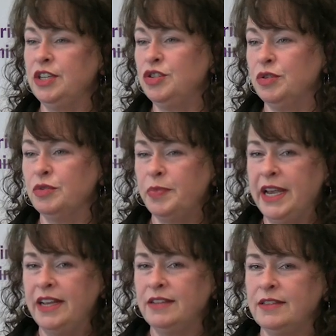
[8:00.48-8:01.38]
at your own
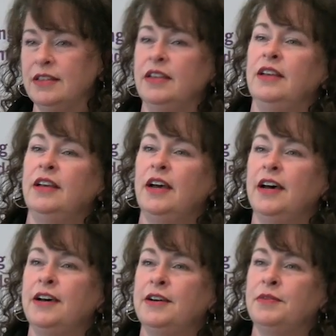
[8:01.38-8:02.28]
pace.
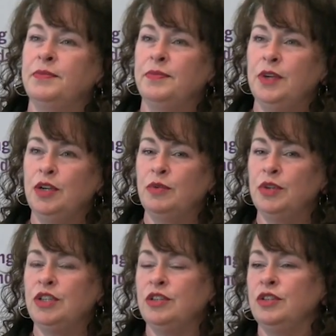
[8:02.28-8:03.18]
We're
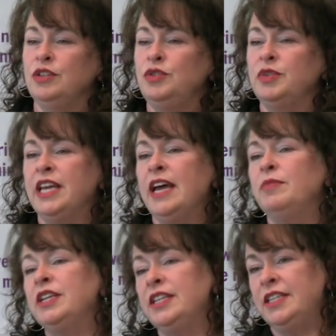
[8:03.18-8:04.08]
do a
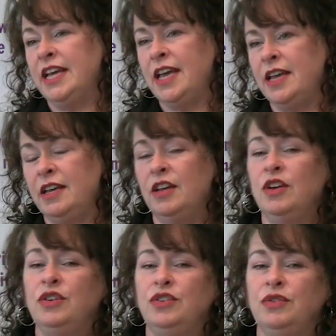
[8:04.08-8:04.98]
cabinet a day,
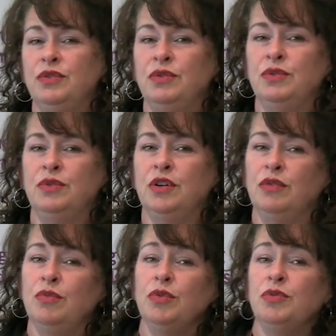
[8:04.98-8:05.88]
do a
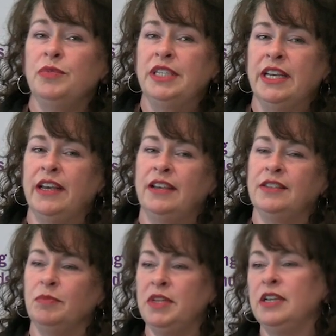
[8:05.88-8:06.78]
room a day,
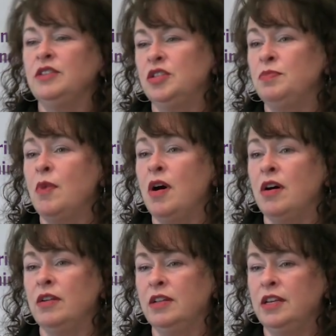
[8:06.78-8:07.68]
something
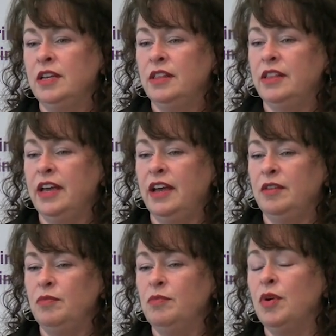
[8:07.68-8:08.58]
small
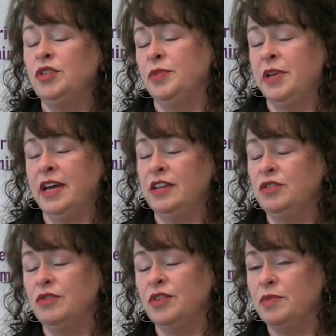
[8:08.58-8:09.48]
that multiplies
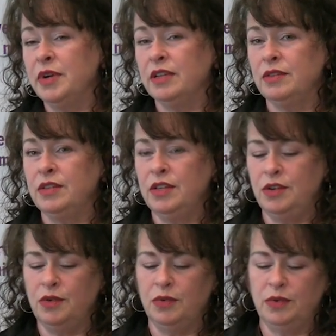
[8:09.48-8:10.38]
over the month.
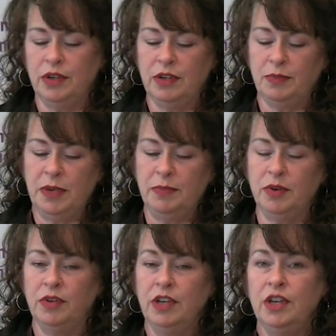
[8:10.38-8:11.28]

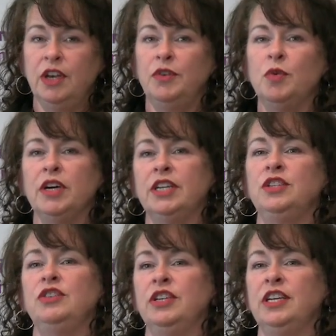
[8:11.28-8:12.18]
If you walk
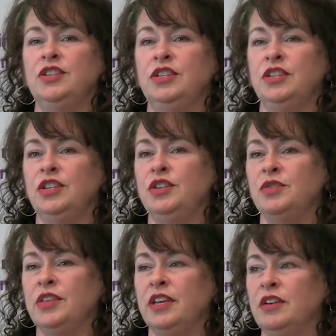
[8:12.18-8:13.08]
into your kitchen and you
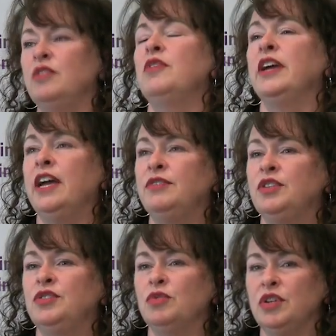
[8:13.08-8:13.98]
think, oh, I have to
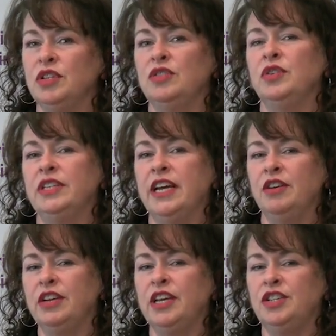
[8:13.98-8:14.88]
sort this
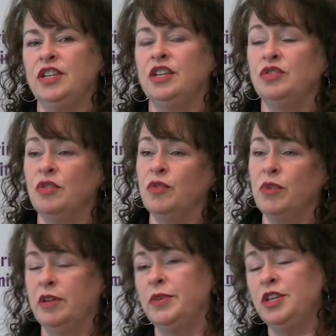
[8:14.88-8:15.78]
entire kitchen, it's
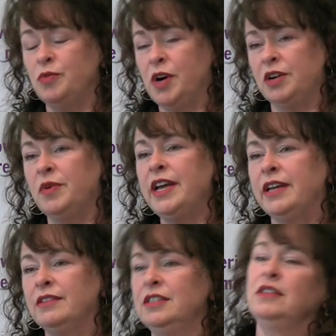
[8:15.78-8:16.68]
overwhelming, and you walk away.
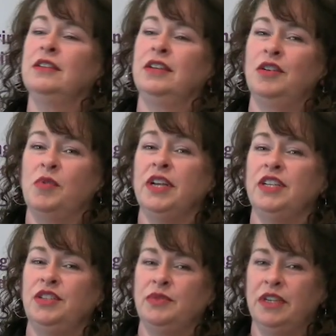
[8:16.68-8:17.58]
You don't want to
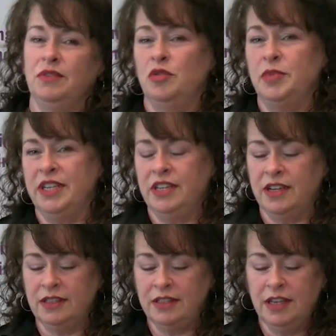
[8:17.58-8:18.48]
do it. Nobody
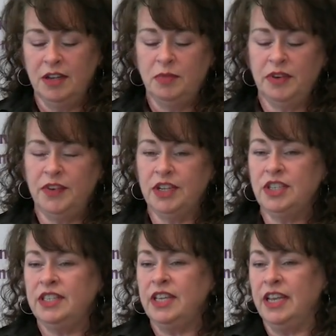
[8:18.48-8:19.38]
does. But if you can
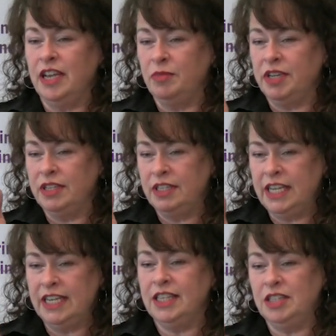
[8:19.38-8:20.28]
just I'm going to
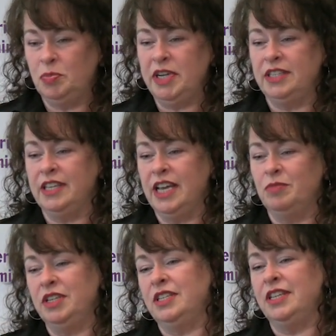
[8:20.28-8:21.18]
take the spice
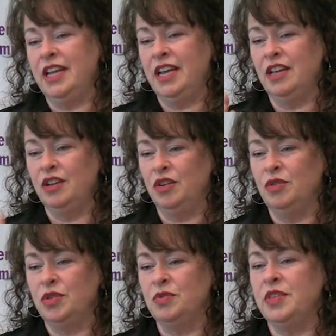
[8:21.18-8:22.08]
cabinet today and
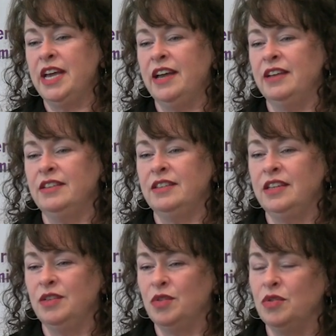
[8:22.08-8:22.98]
go through that
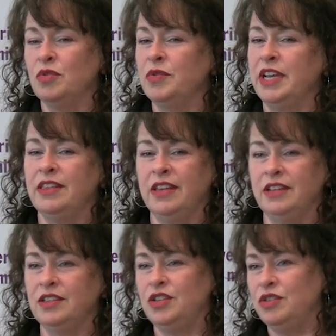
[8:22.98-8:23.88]
and throw away
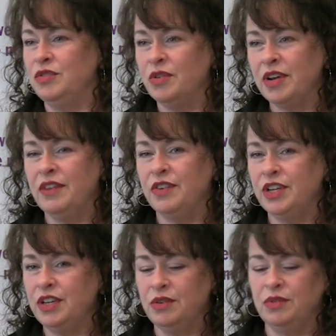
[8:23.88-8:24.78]
things that you don't ever
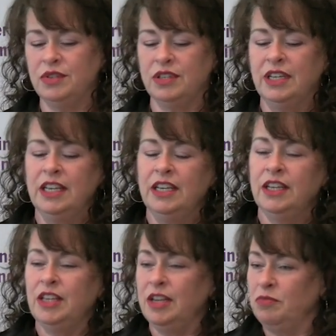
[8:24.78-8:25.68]
use,
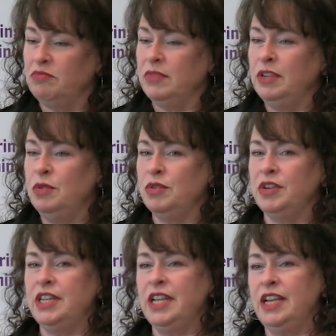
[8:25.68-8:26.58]
then in
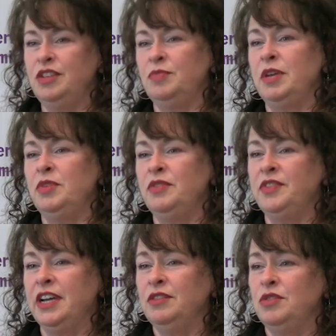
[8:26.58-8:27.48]
30 days, maybe you've
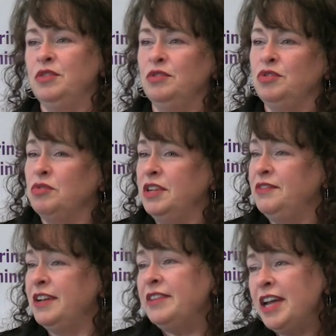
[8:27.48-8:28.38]
gotten through
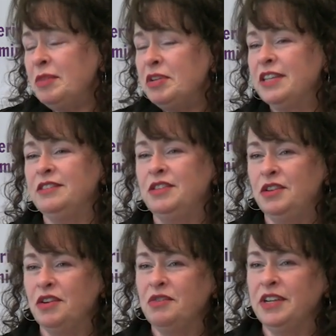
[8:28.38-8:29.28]
25 cabinets,
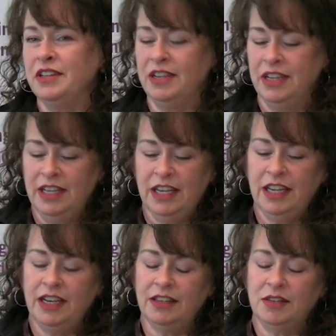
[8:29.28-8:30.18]
and
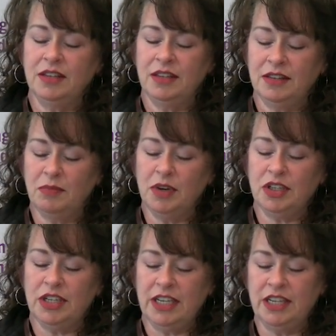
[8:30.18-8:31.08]
it's a
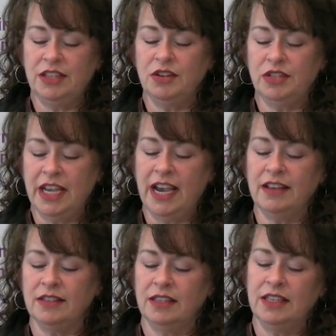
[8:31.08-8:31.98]
much easier
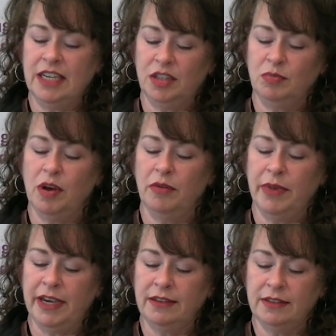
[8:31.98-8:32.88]
task to take small
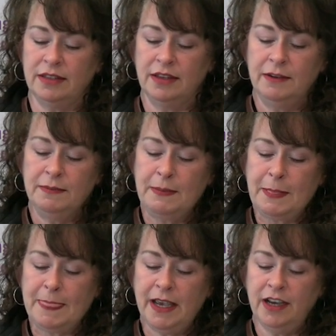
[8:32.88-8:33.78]
bites.
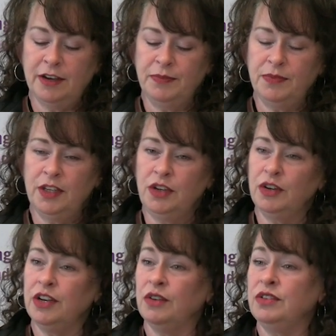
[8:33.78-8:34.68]
Then you
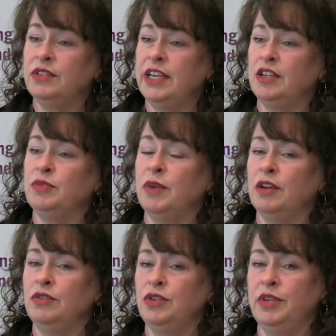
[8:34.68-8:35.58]
can also take
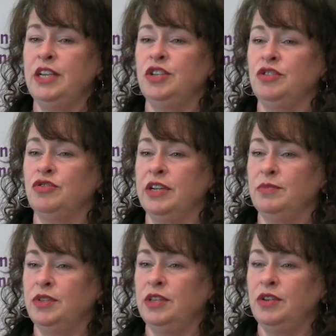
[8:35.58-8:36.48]
small donation
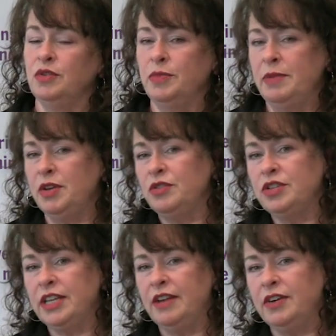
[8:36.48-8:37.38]
trips. Maybe you
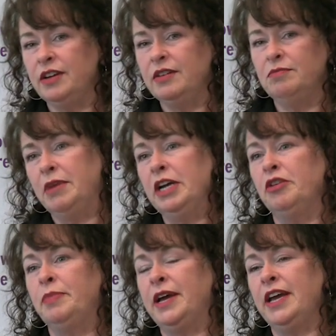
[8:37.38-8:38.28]
just have a Meyer
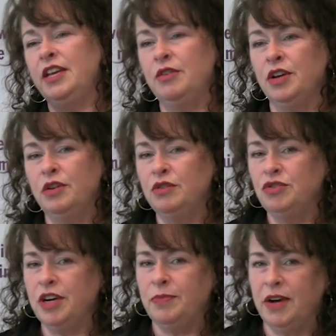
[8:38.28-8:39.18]
bag you can go
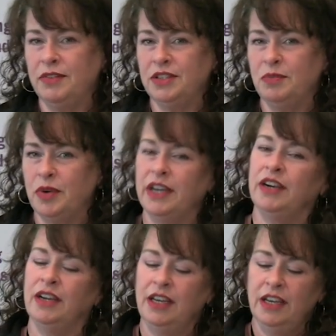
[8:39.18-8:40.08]
drop off somewhere.